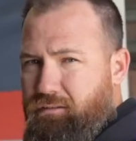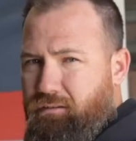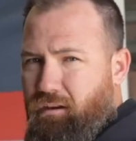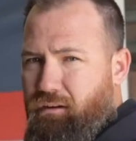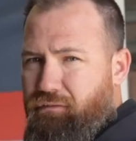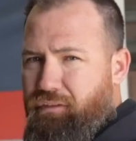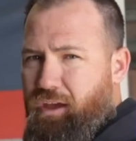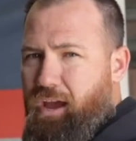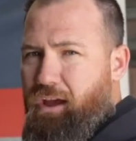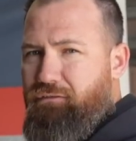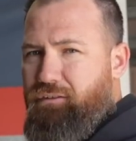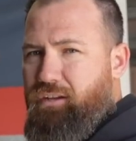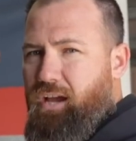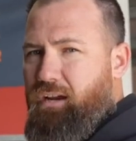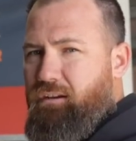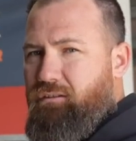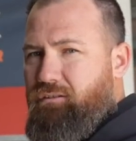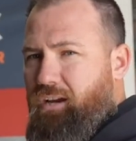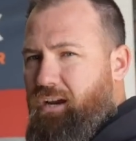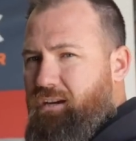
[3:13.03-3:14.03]
So if they have
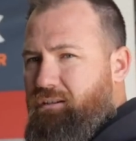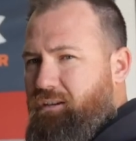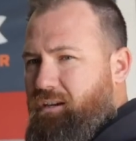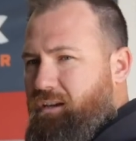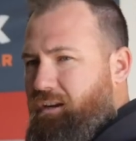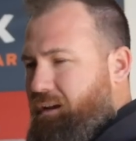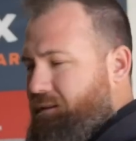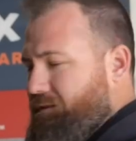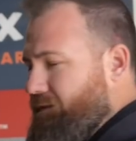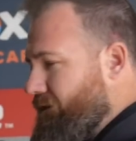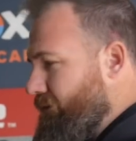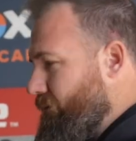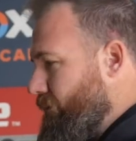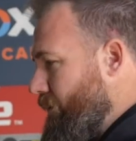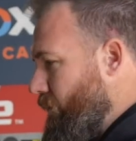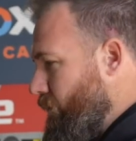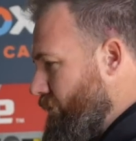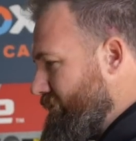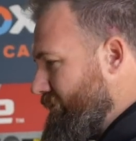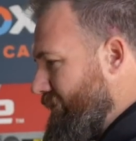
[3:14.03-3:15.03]
changed the connector, then
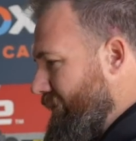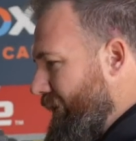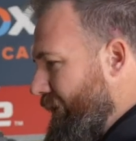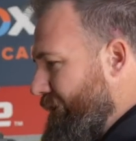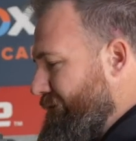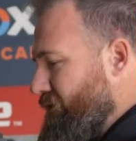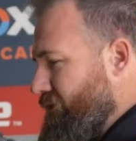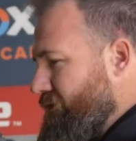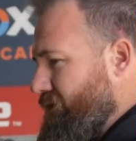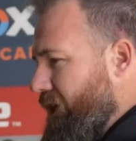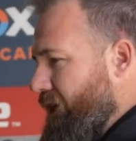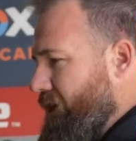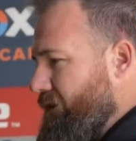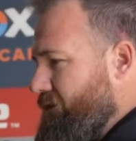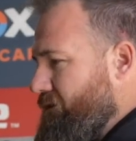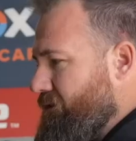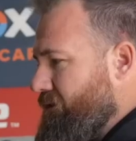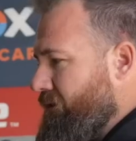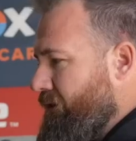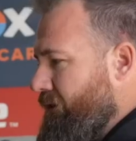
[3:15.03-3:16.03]
we're also going to have to
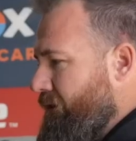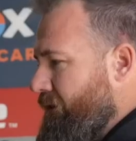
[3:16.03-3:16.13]
change